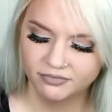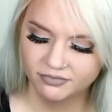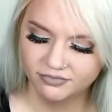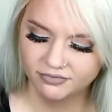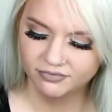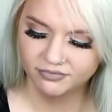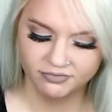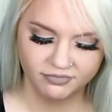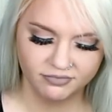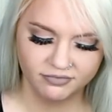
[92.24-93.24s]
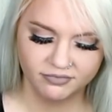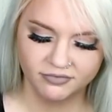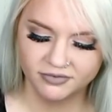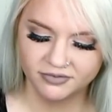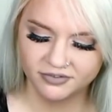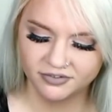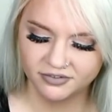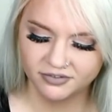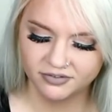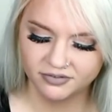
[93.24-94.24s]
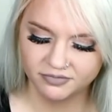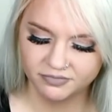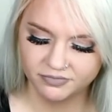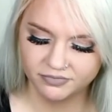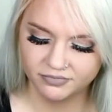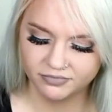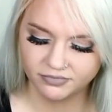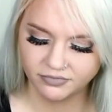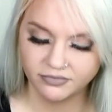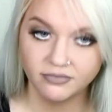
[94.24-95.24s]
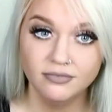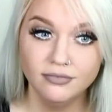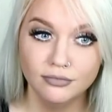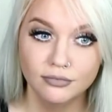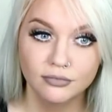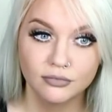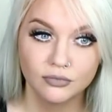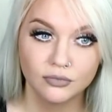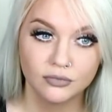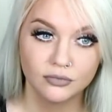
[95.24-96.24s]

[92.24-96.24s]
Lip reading: (silent)